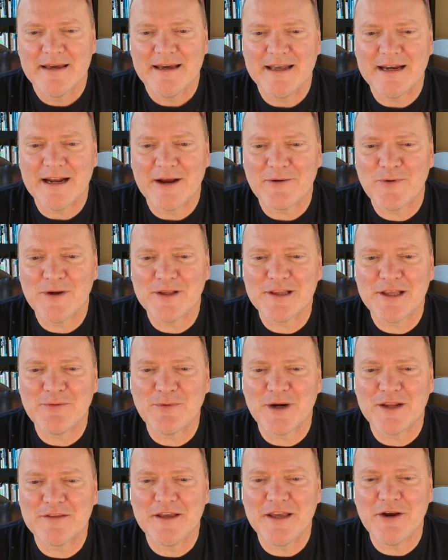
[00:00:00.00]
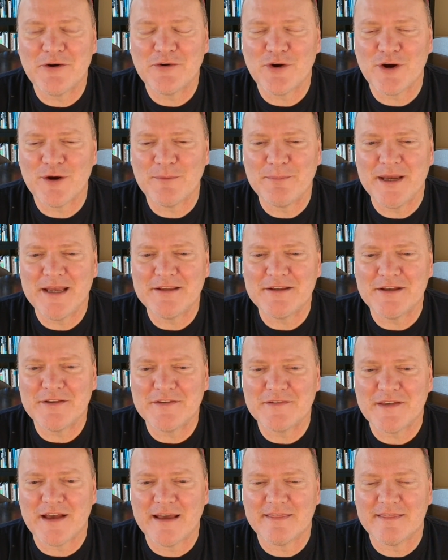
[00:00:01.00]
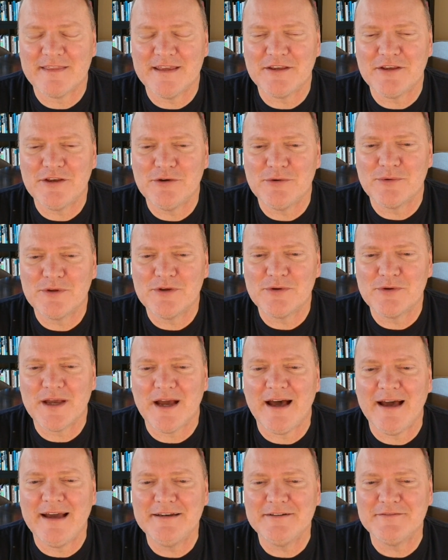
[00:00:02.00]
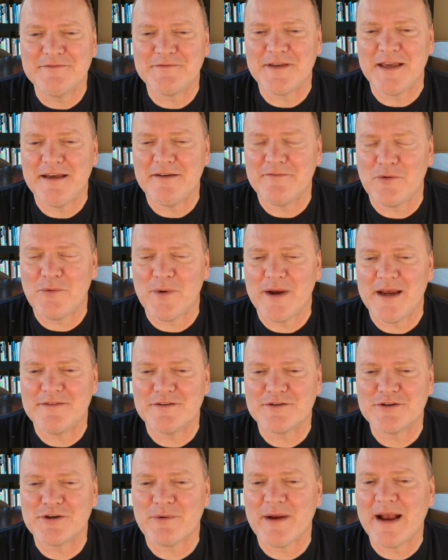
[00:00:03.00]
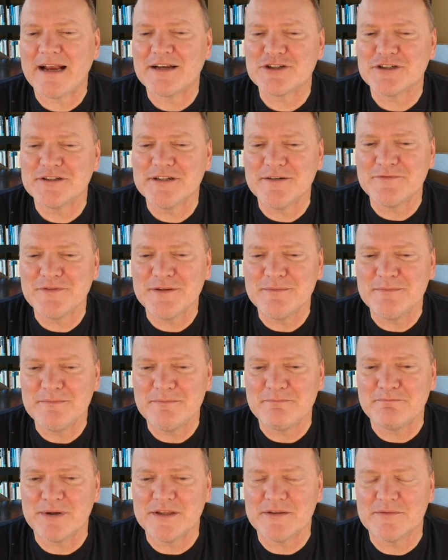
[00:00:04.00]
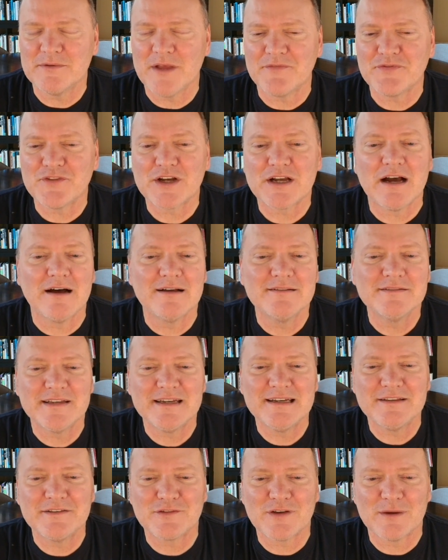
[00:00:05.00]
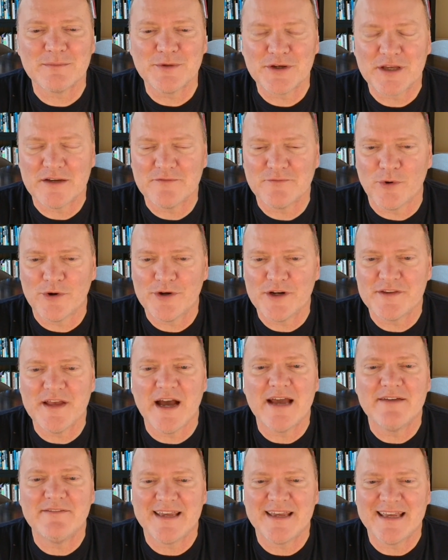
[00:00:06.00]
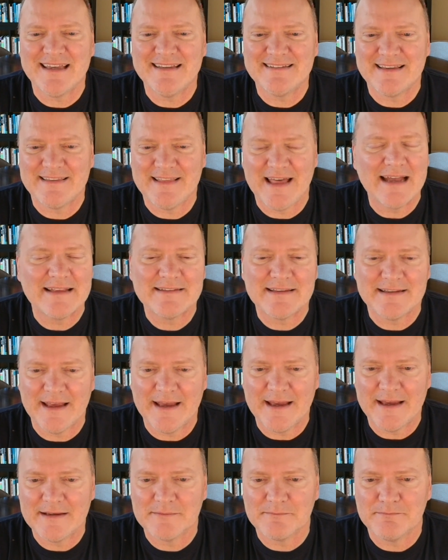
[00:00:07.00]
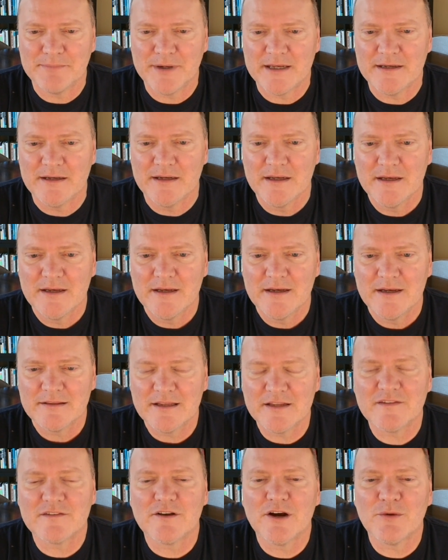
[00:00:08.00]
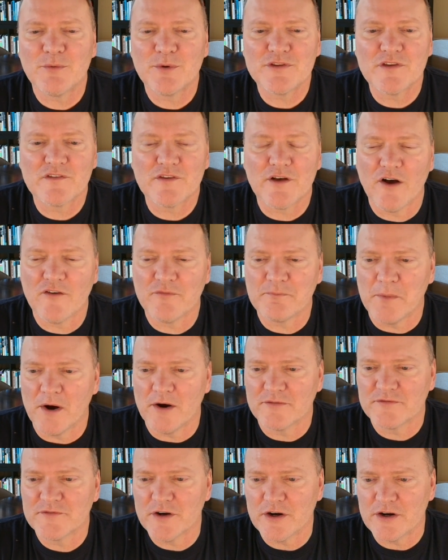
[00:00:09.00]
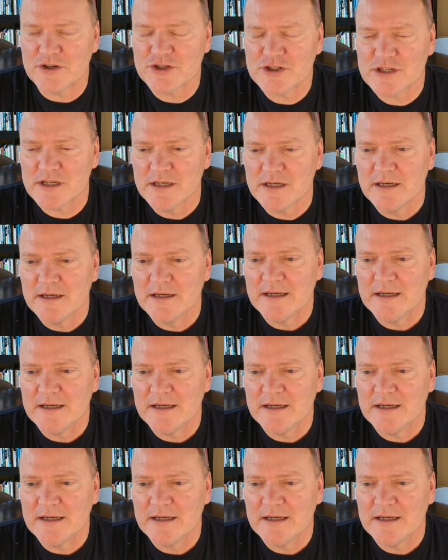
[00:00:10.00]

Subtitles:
And I really wanted to hear your opinions. I think you kind of gave away the direction of them, but not the content. So I'm looking forward to diving into that today. But let's start with the softball first.